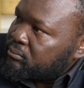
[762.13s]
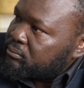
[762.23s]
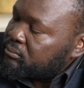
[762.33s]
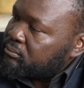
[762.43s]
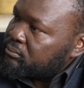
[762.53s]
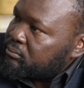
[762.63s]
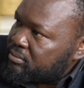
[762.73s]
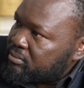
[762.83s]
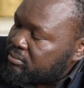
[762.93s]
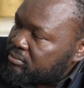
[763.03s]

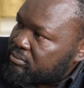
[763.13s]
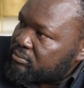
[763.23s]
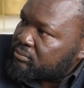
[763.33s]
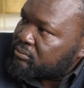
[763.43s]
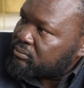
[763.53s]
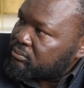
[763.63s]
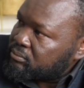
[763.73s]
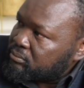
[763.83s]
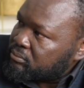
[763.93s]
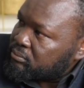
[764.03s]

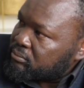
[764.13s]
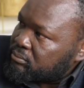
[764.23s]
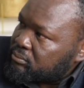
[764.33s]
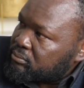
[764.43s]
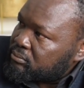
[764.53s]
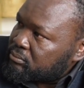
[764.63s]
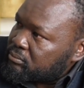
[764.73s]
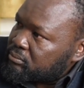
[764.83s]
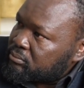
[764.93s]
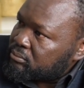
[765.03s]

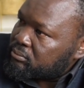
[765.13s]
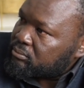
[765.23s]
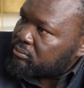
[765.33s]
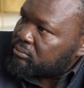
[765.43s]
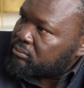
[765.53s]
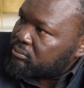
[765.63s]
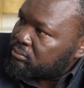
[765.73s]
(silent)